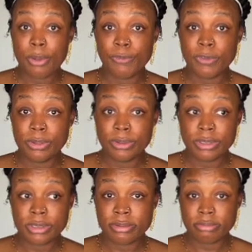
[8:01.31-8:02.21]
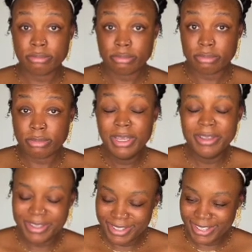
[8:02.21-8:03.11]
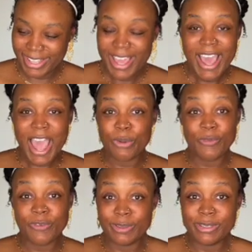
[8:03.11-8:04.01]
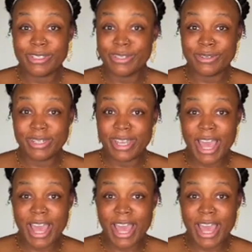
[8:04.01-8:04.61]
refuse. I refuse to do it.